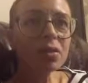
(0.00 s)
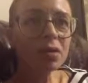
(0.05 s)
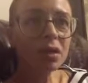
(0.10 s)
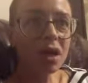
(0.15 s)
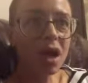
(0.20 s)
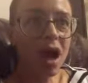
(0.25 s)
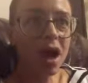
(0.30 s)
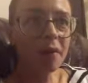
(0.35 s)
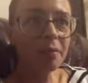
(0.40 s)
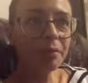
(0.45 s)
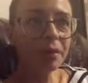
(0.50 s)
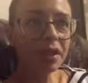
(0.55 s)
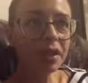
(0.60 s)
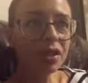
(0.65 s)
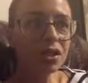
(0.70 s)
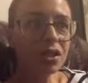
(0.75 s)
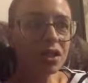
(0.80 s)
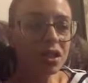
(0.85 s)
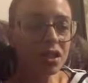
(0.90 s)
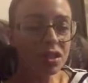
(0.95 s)

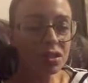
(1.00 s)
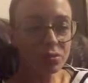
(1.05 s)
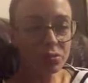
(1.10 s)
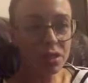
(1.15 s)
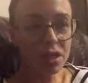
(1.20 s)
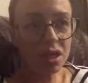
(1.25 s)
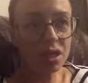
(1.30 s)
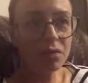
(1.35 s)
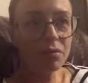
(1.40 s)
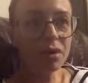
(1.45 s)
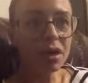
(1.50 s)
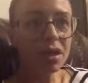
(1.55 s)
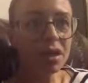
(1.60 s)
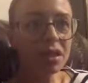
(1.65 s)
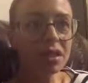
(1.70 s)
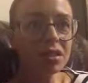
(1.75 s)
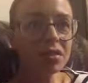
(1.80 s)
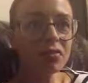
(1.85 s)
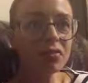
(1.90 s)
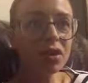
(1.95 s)
accomplish this week
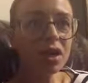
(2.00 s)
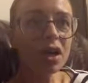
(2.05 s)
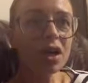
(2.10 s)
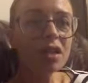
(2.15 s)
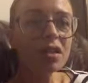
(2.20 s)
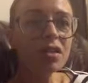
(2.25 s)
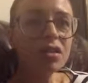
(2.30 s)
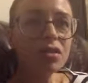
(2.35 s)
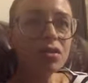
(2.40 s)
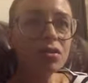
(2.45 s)
was for us